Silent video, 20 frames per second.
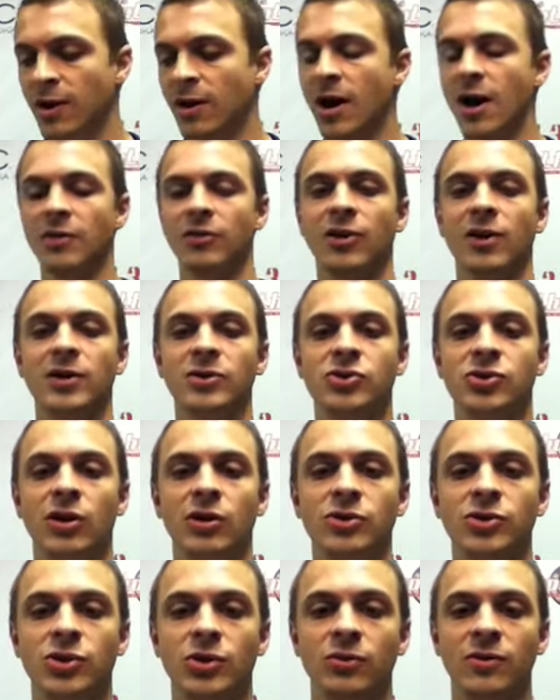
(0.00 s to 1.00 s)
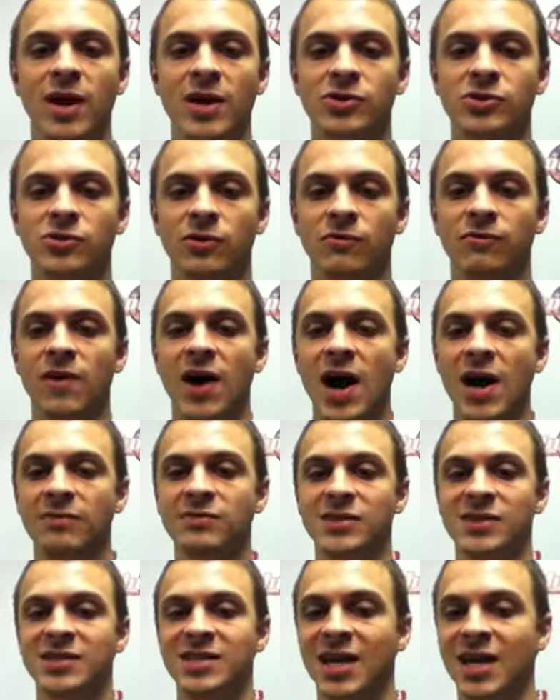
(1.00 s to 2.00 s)
uh, they're going to charge you an extra
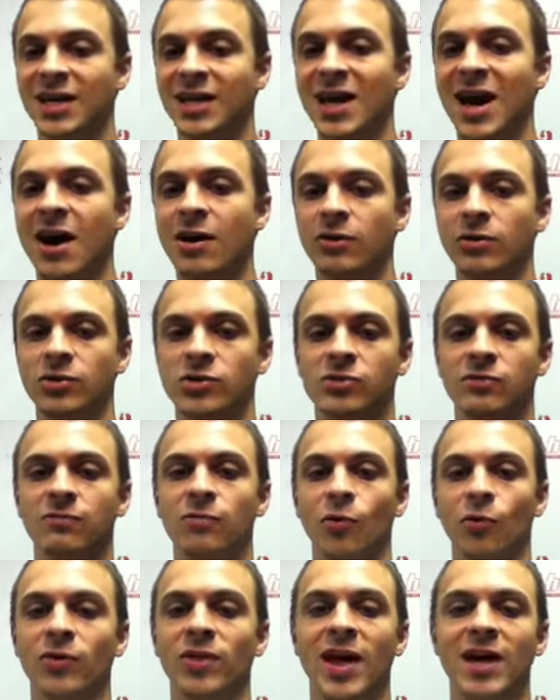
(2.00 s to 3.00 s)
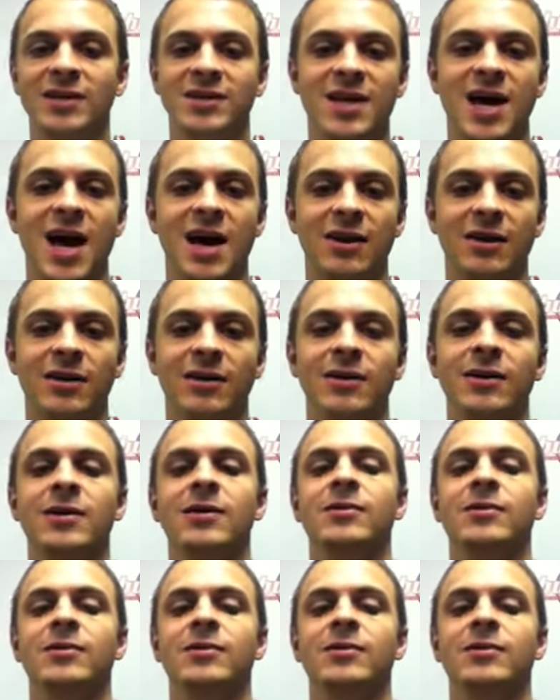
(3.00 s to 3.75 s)
5 to $10 for that data.